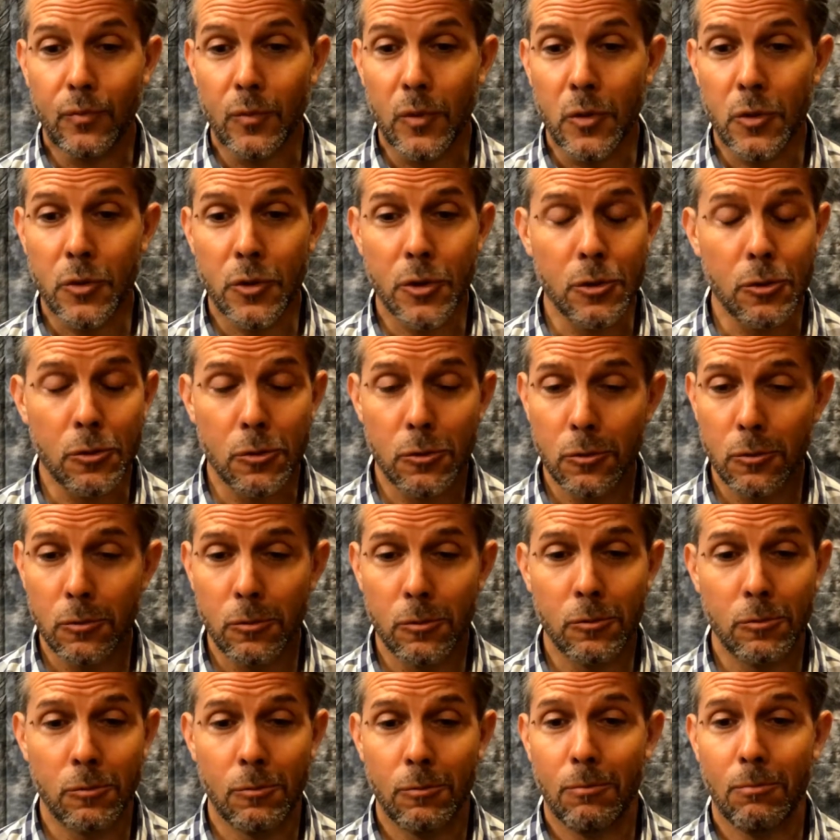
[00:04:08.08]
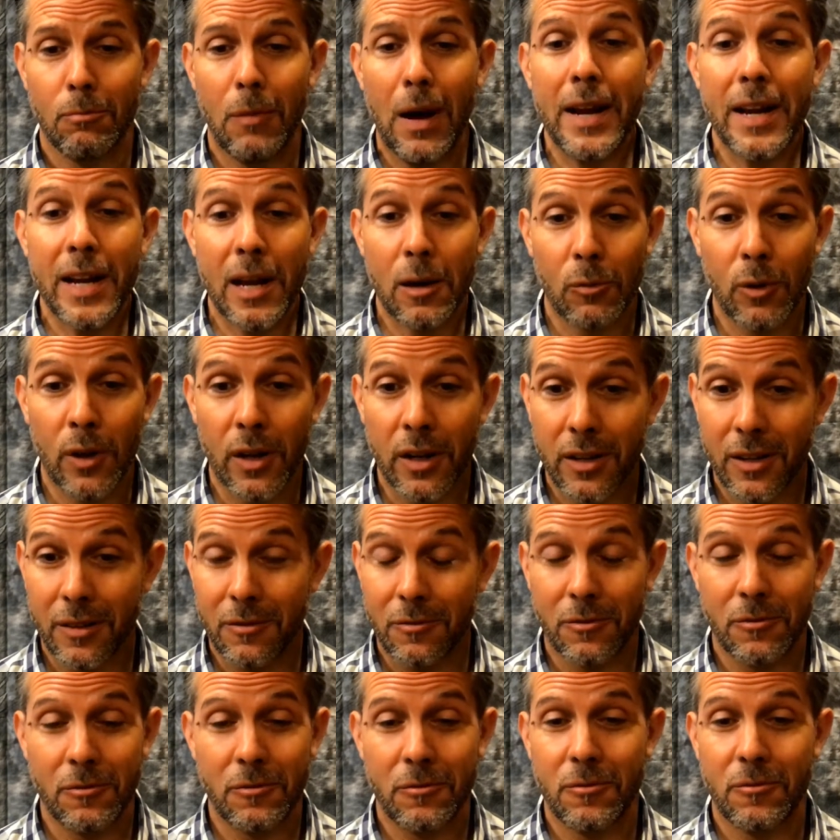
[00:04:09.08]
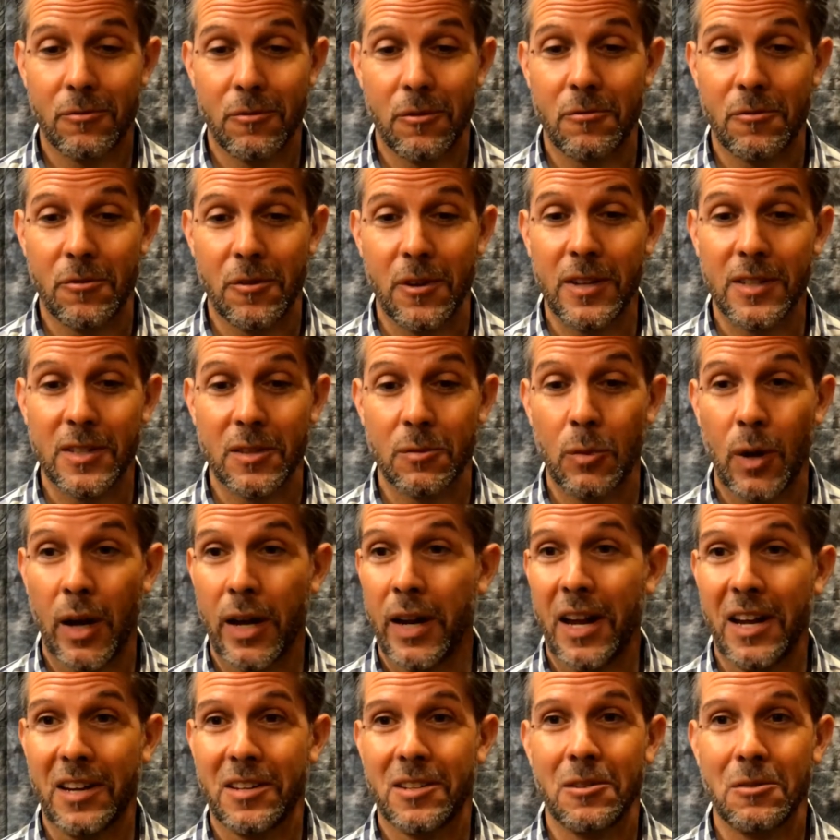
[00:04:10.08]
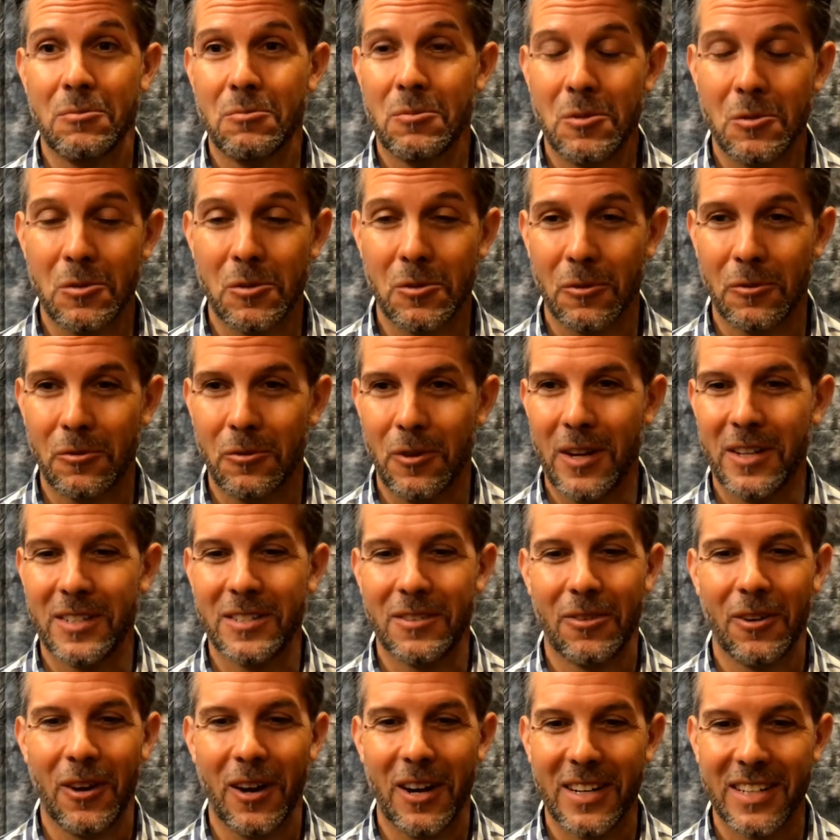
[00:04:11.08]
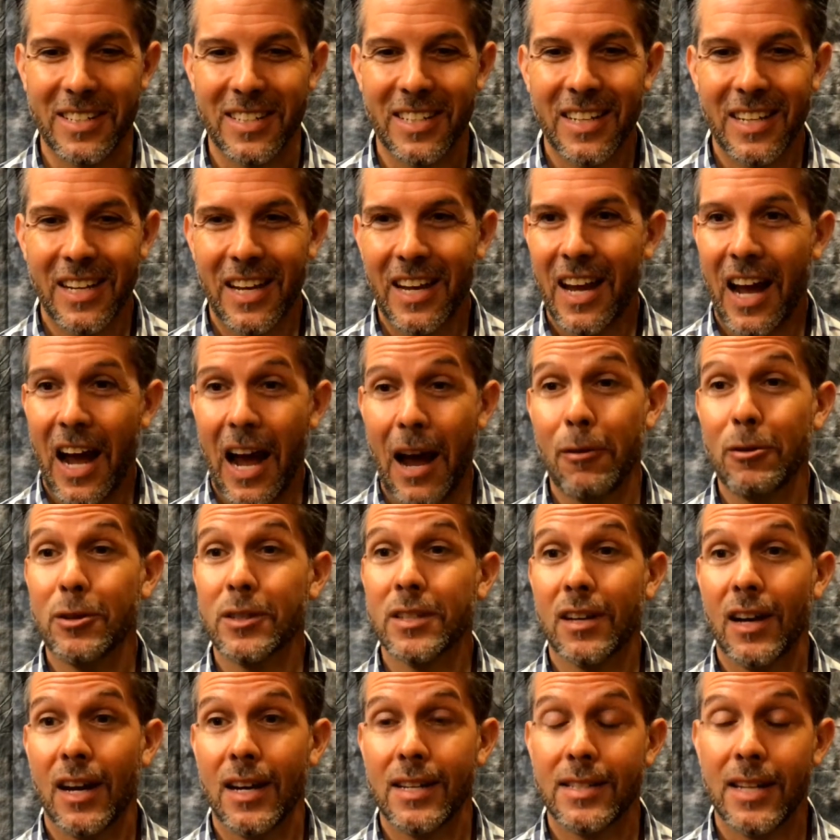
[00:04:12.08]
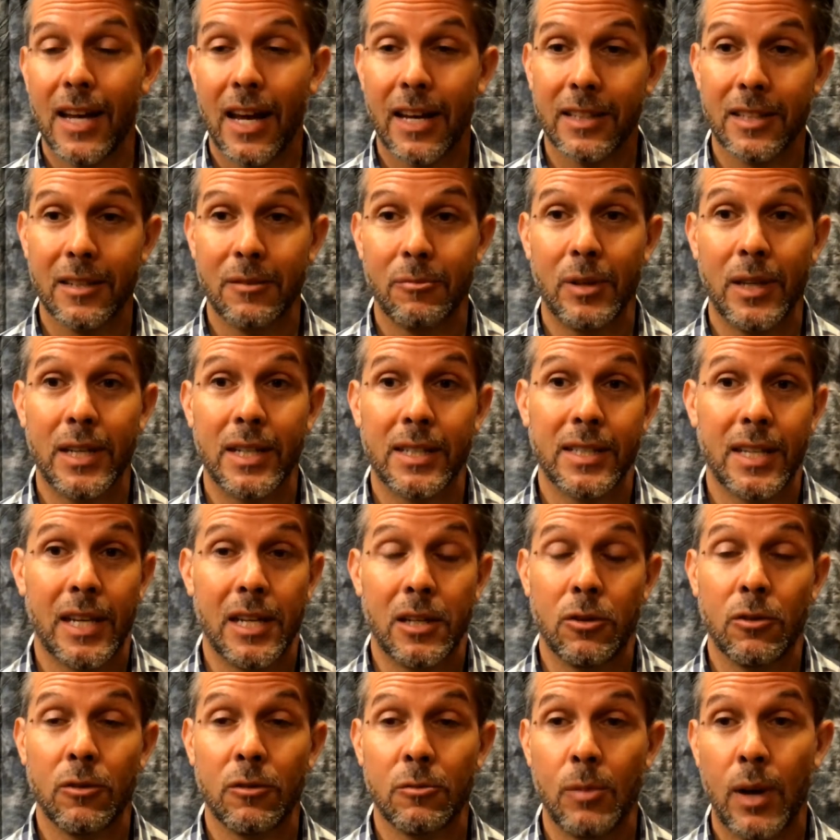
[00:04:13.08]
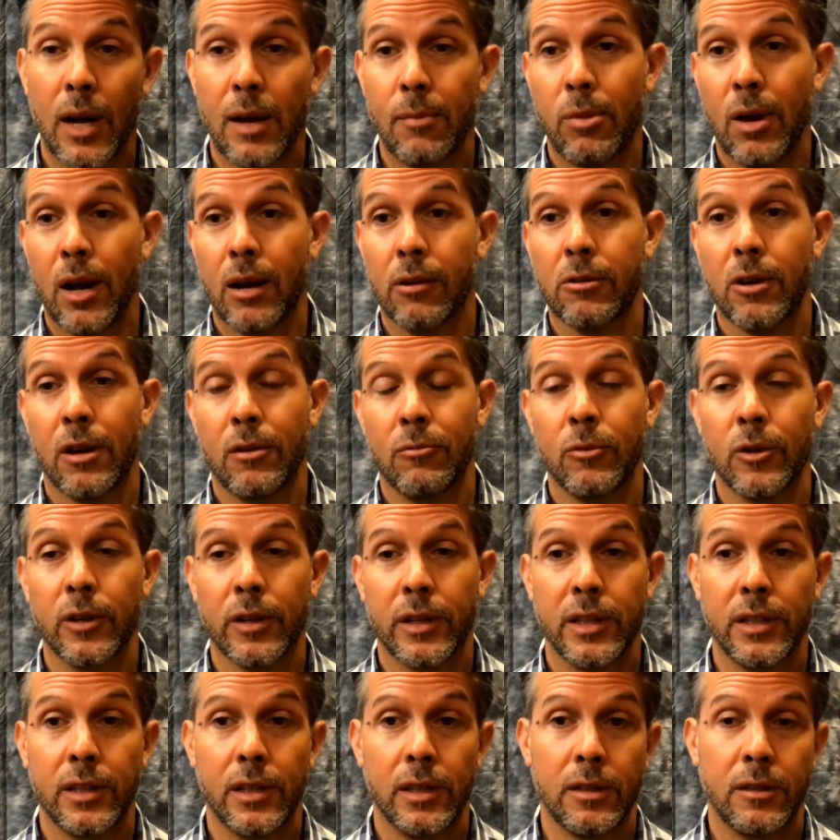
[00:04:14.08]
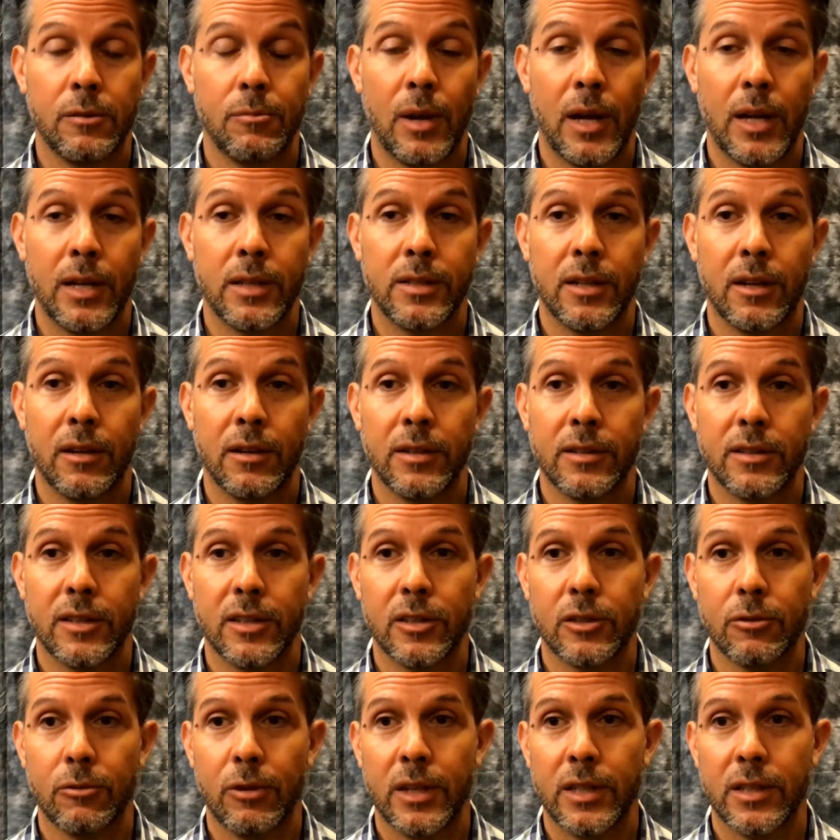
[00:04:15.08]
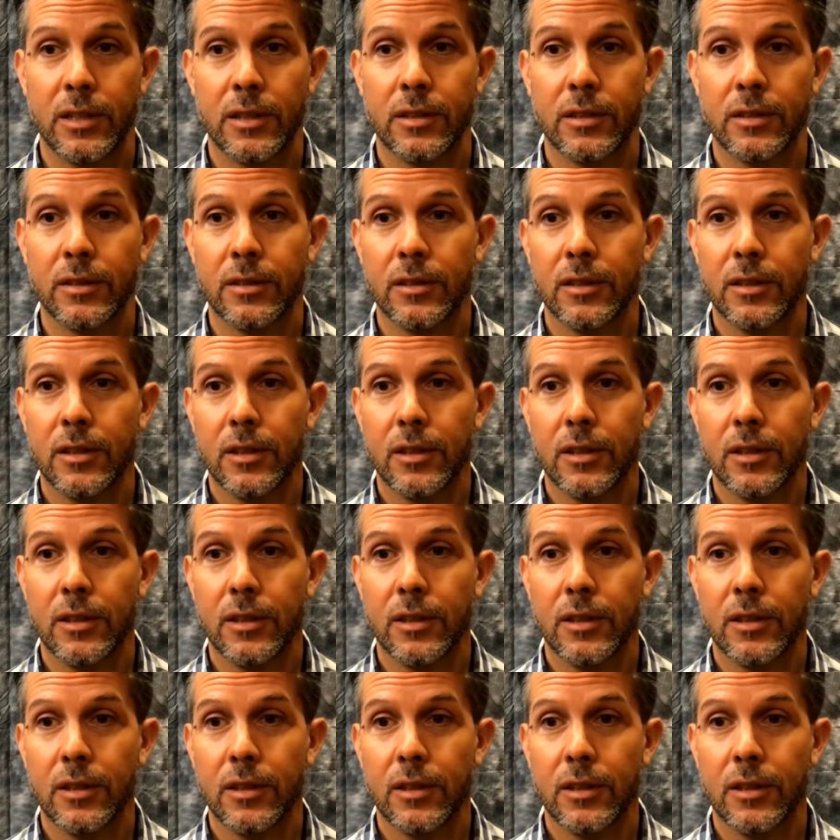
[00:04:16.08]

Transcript: Through my network and friends of mine, actually mutual friends of ours, I was contacted because they knew of my background working in humanitarian situations